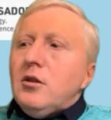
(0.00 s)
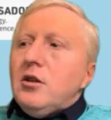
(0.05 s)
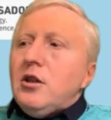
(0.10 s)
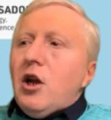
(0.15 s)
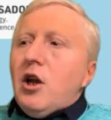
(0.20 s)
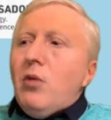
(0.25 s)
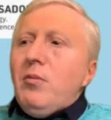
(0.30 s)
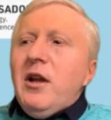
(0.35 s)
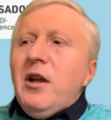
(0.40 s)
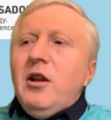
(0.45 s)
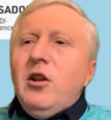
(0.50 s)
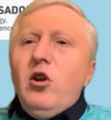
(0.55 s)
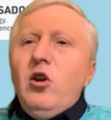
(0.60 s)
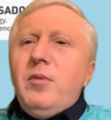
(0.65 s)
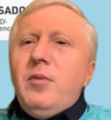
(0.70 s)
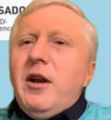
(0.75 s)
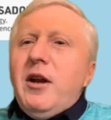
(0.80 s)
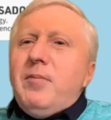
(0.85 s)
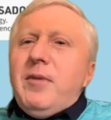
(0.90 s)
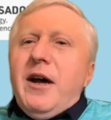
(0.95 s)
tell me a little
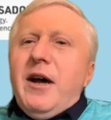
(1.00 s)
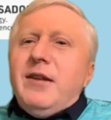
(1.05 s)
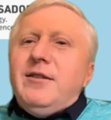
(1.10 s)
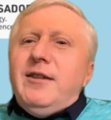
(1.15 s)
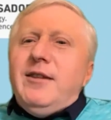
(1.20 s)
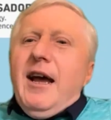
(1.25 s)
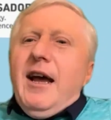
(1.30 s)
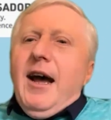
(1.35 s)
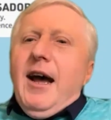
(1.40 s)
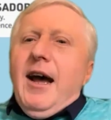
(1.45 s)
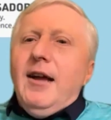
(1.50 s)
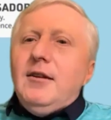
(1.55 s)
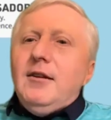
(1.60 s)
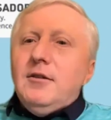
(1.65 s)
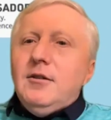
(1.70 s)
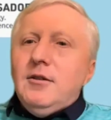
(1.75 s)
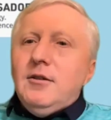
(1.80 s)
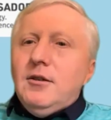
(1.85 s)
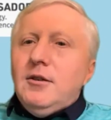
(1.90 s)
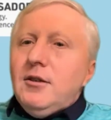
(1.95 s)
bit about that.
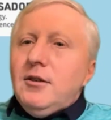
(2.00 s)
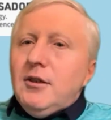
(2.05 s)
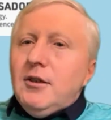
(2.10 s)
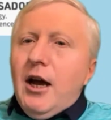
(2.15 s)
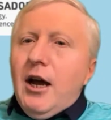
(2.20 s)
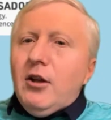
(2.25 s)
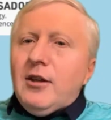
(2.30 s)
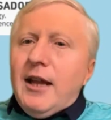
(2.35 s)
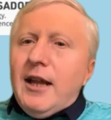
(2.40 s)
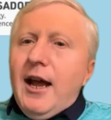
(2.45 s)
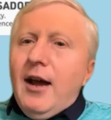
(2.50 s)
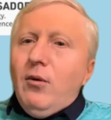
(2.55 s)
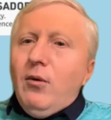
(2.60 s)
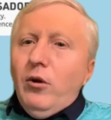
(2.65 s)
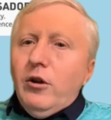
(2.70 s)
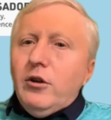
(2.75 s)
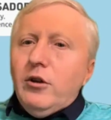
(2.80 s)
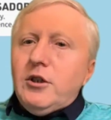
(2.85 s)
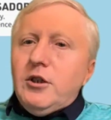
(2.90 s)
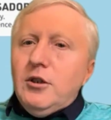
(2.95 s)
How's that
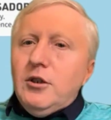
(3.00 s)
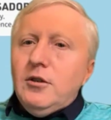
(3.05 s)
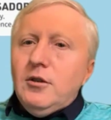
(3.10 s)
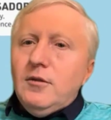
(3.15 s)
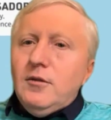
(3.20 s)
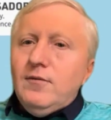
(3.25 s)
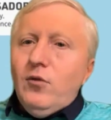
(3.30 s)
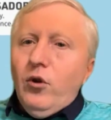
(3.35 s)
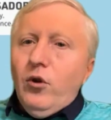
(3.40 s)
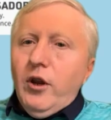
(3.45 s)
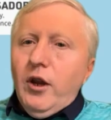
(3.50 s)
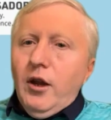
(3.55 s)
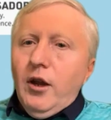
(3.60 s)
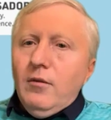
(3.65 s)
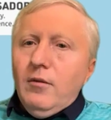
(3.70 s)
work for you?